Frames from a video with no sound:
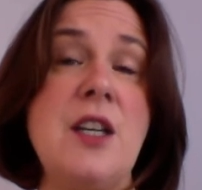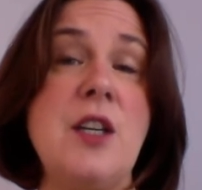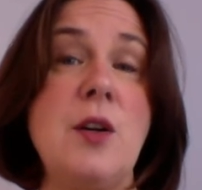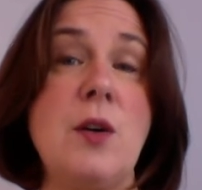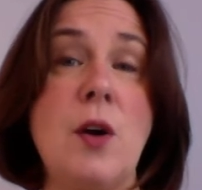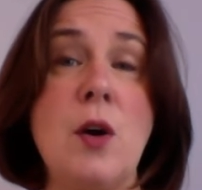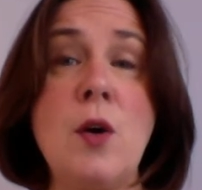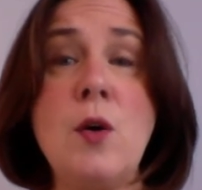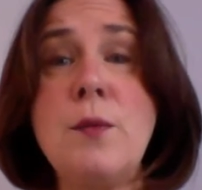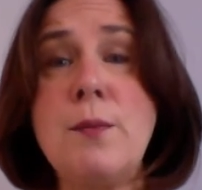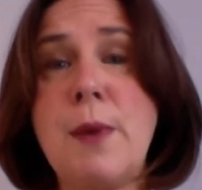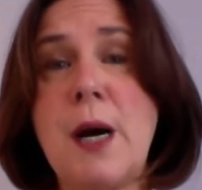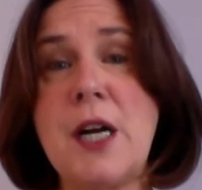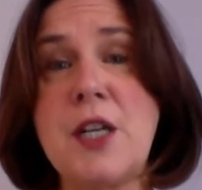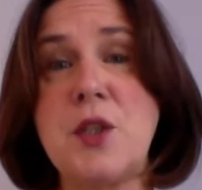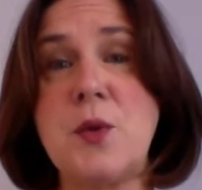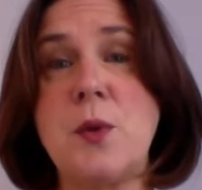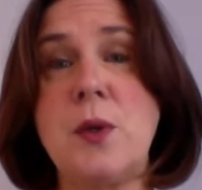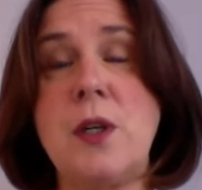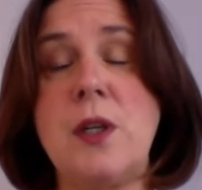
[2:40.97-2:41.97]
your own
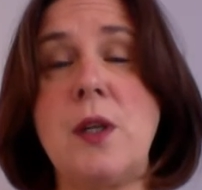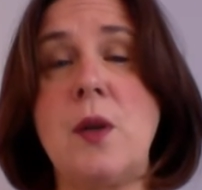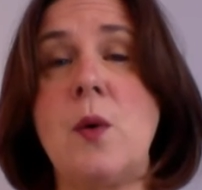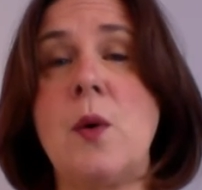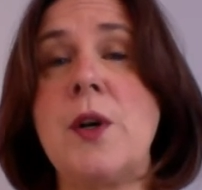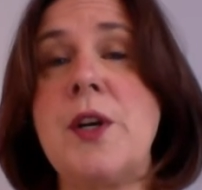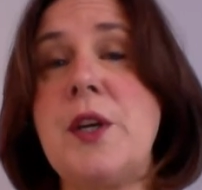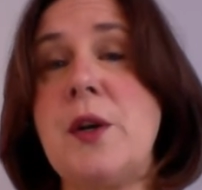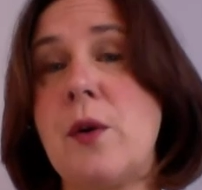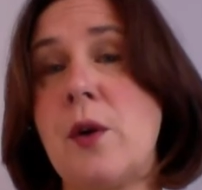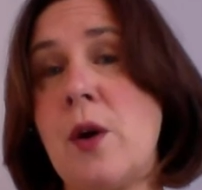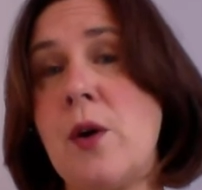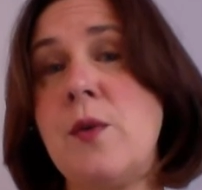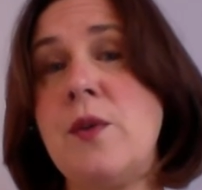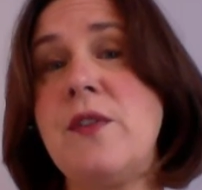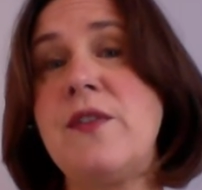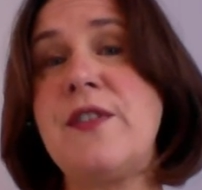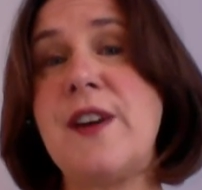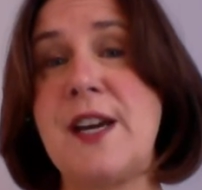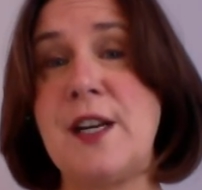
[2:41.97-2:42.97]
module or your
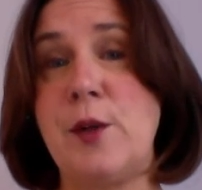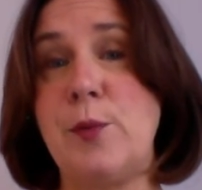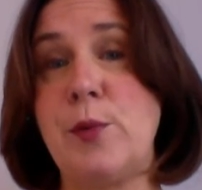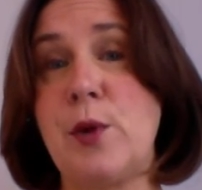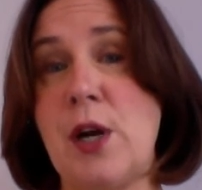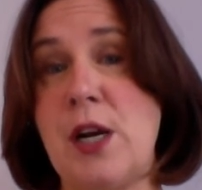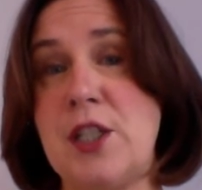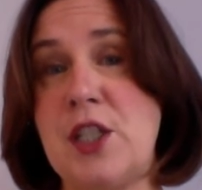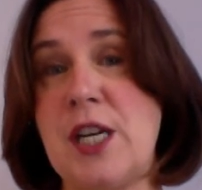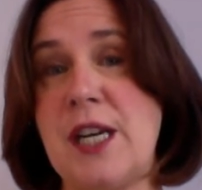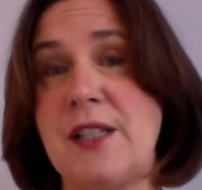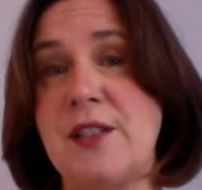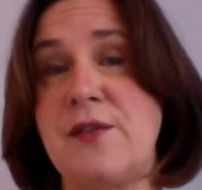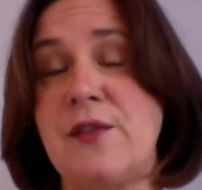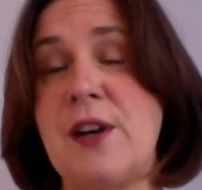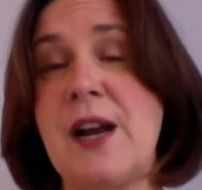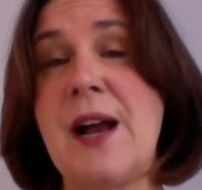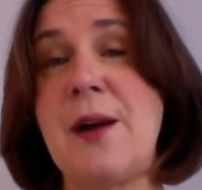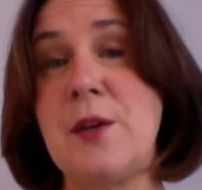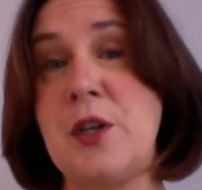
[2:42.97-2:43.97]
own final project
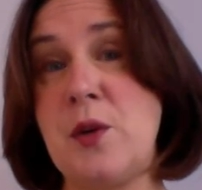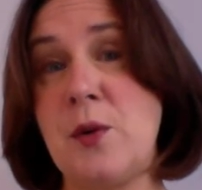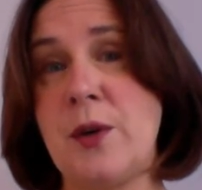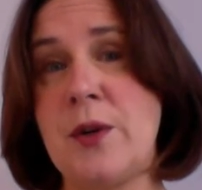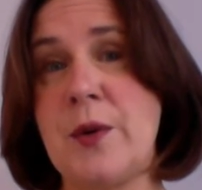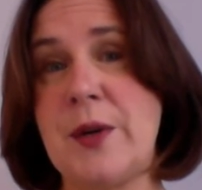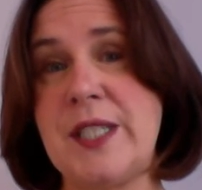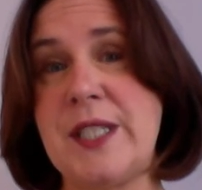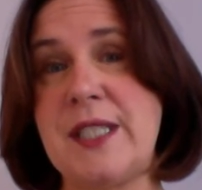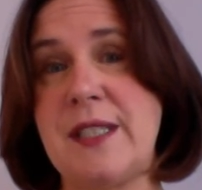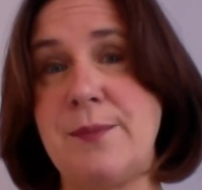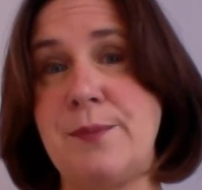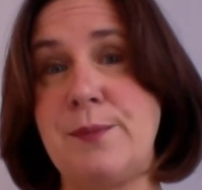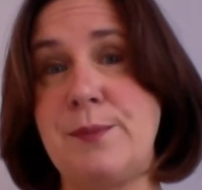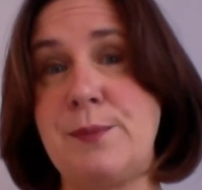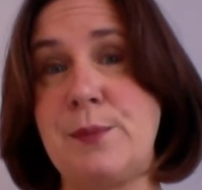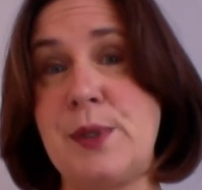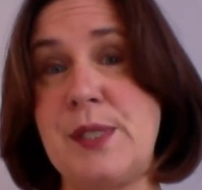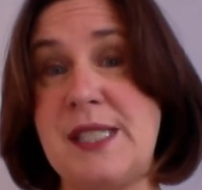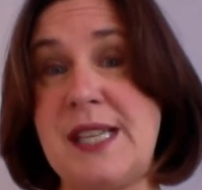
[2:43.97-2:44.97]
for how you're going to
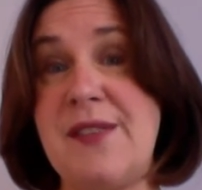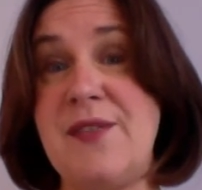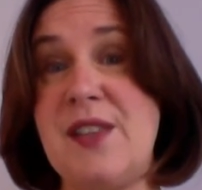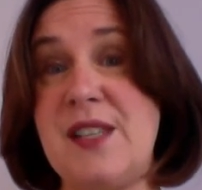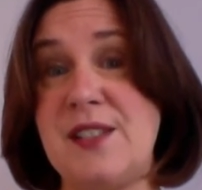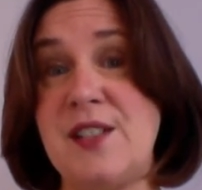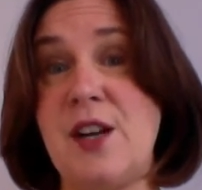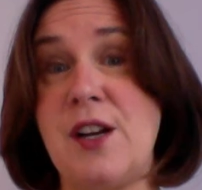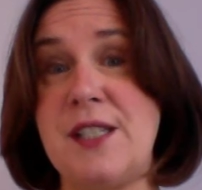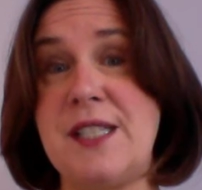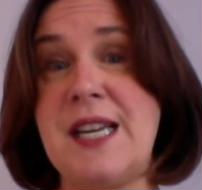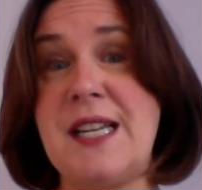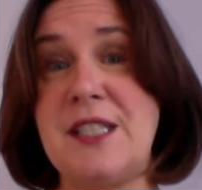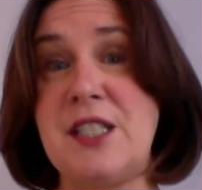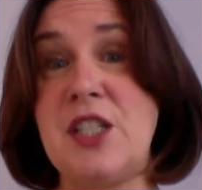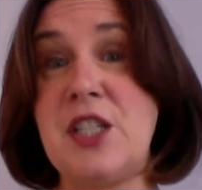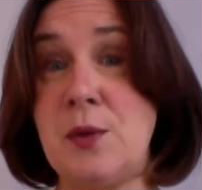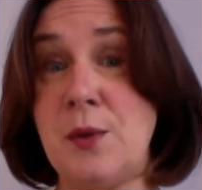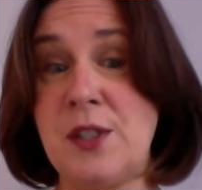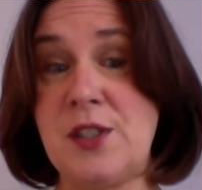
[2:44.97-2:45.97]
present this content
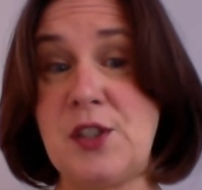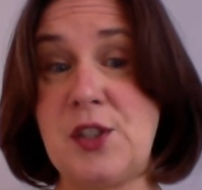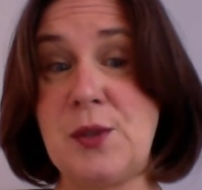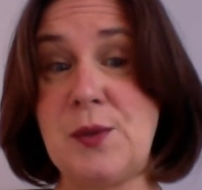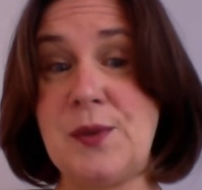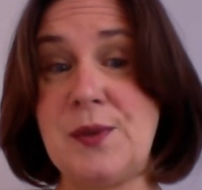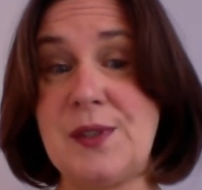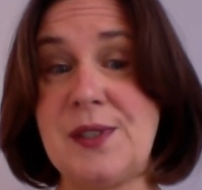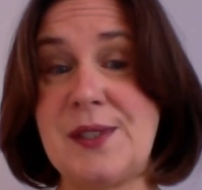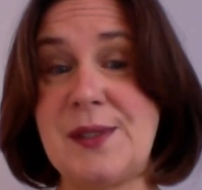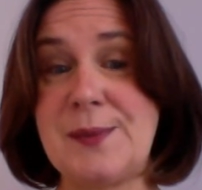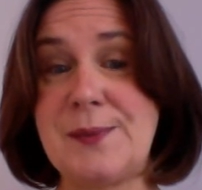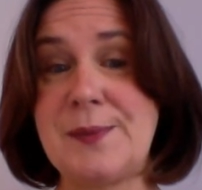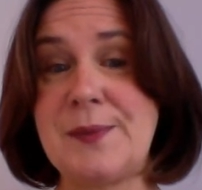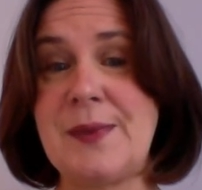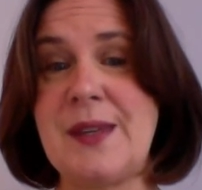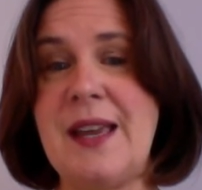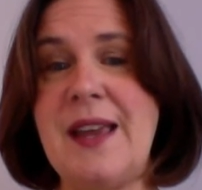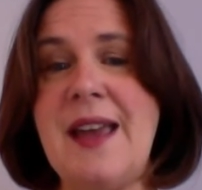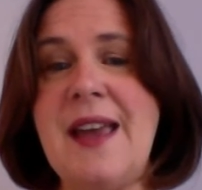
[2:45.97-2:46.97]
to your students.
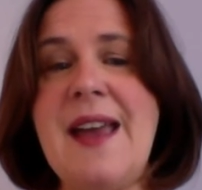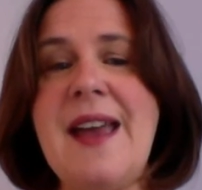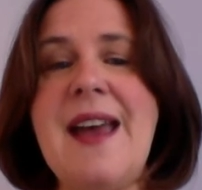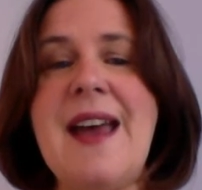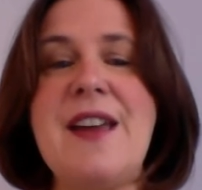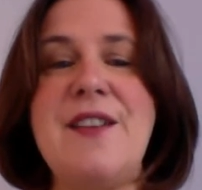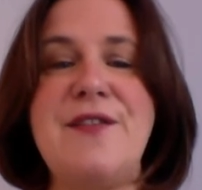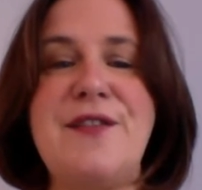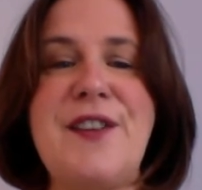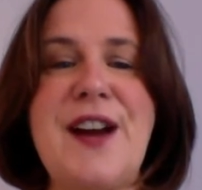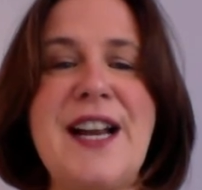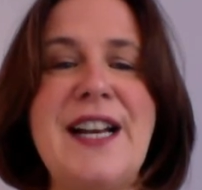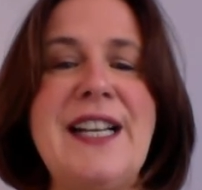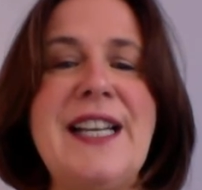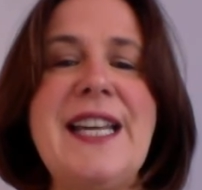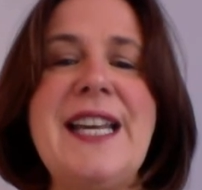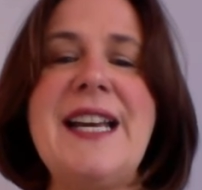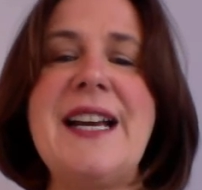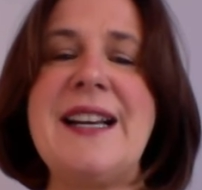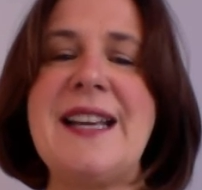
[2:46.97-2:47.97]
And
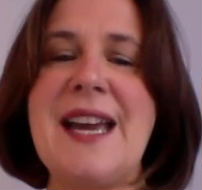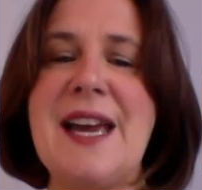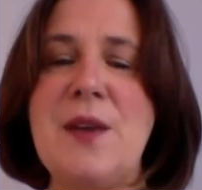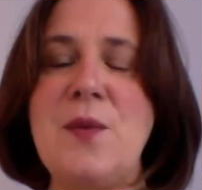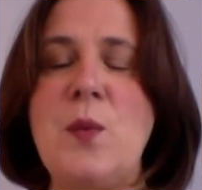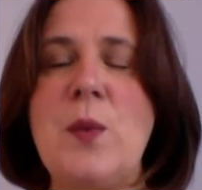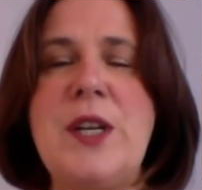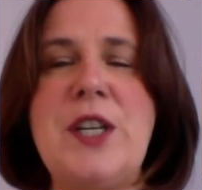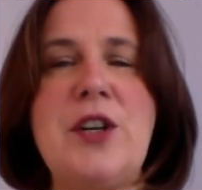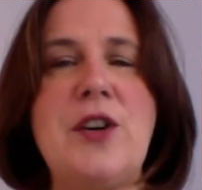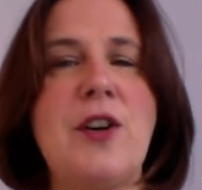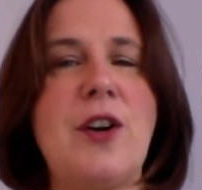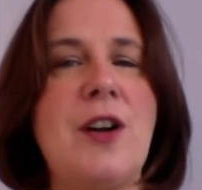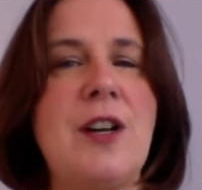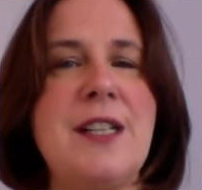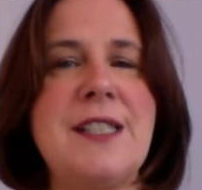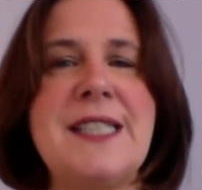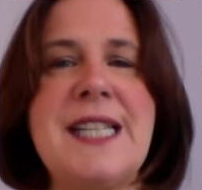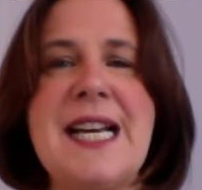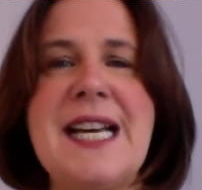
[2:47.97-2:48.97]
finally, again, when you're
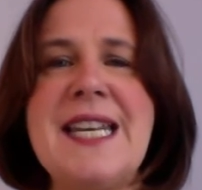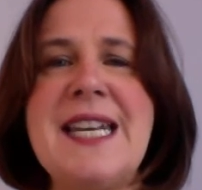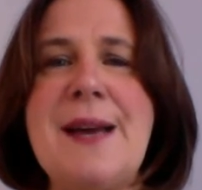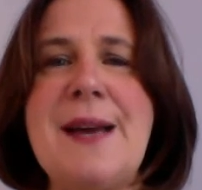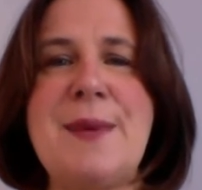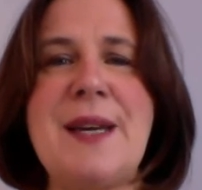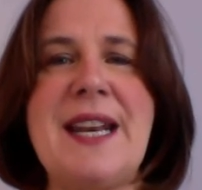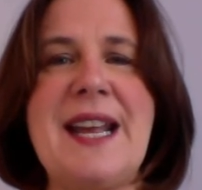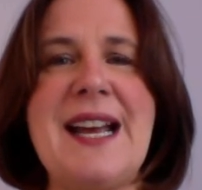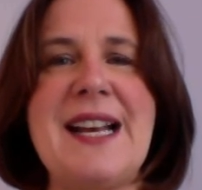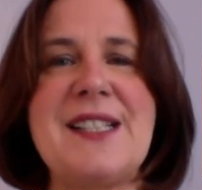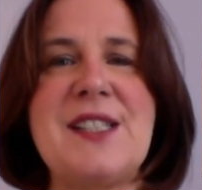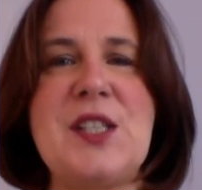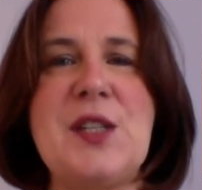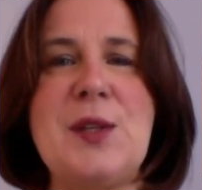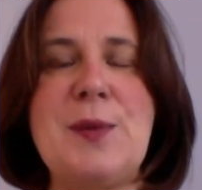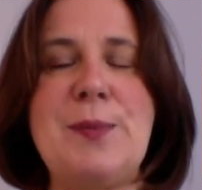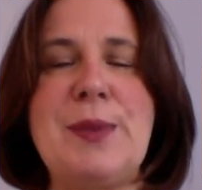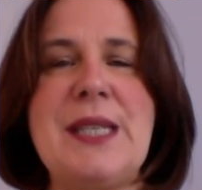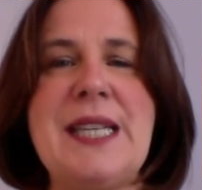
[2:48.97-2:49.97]
all done, I'm going to ask
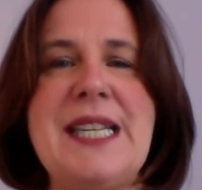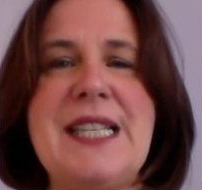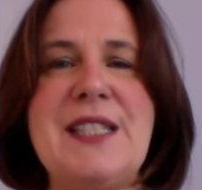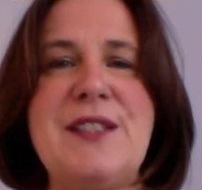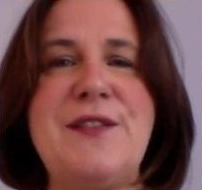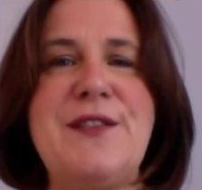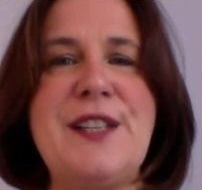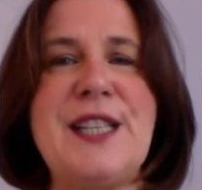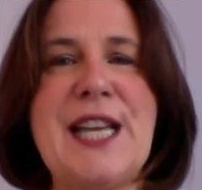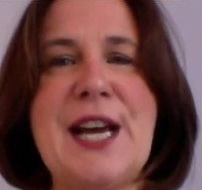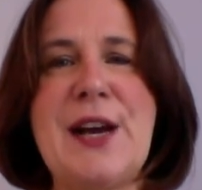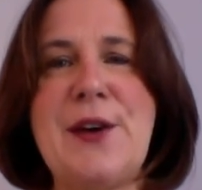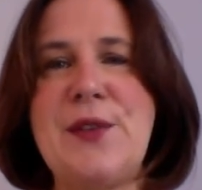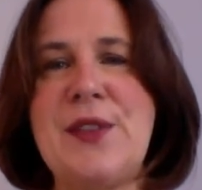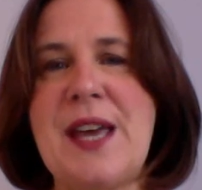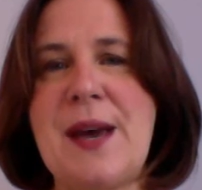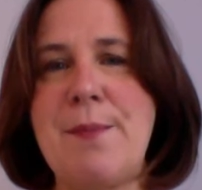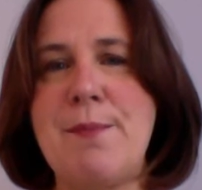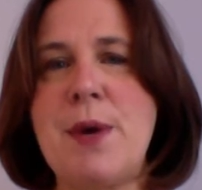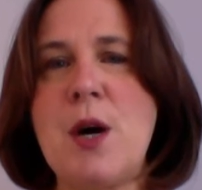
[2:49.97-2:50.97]
you to please fill
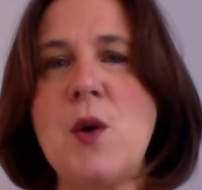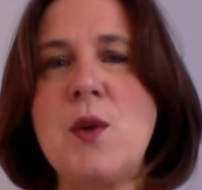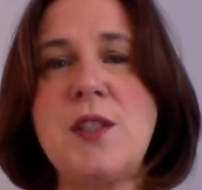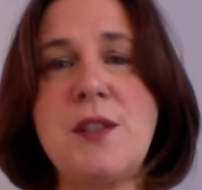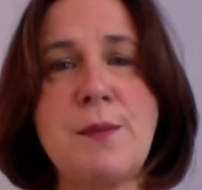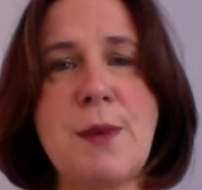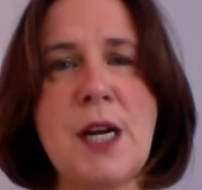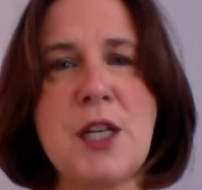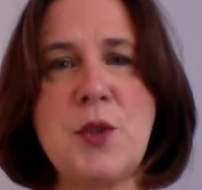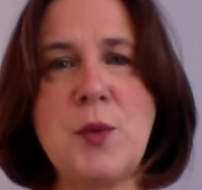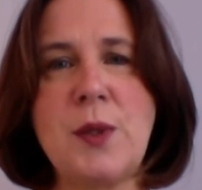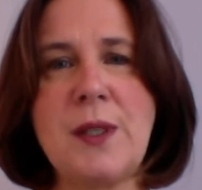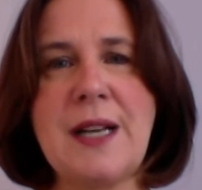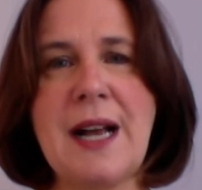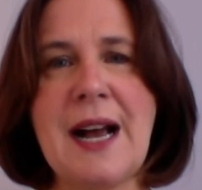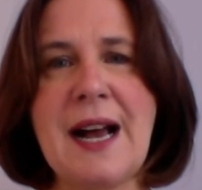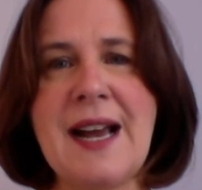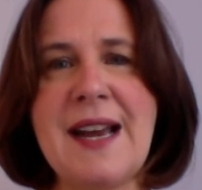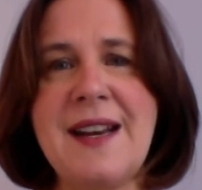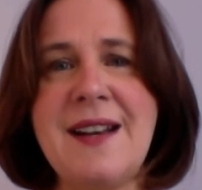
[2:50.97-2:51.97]
out that post-module
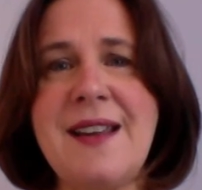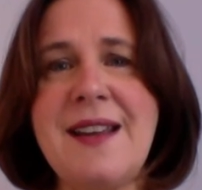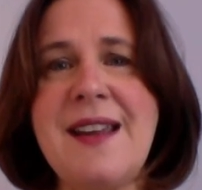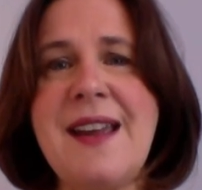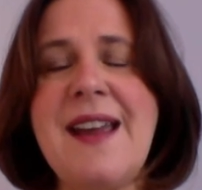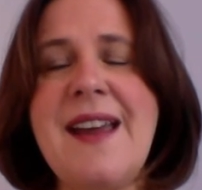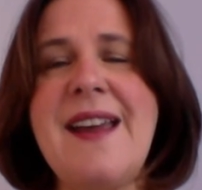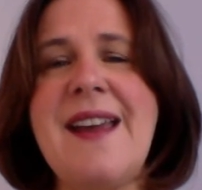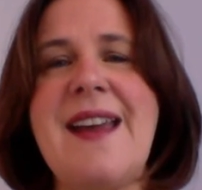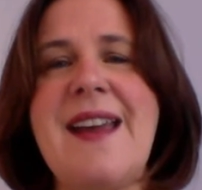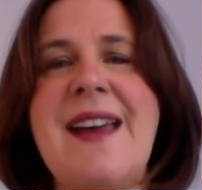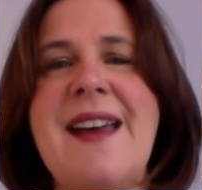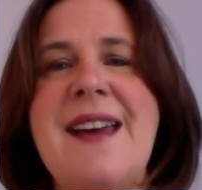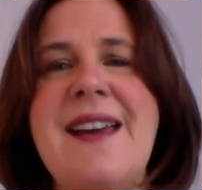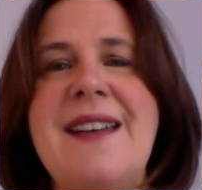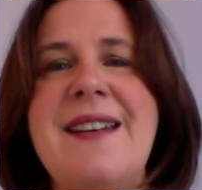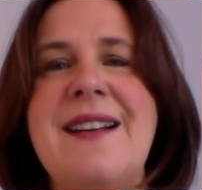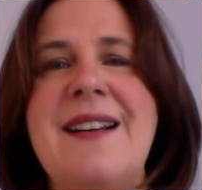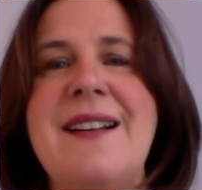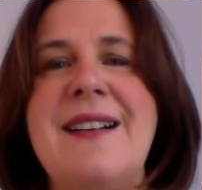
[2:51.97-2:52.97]
guide
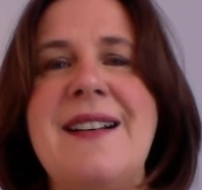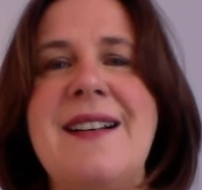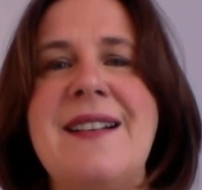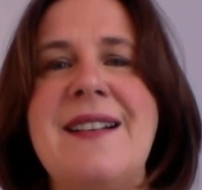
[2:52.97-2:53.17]
and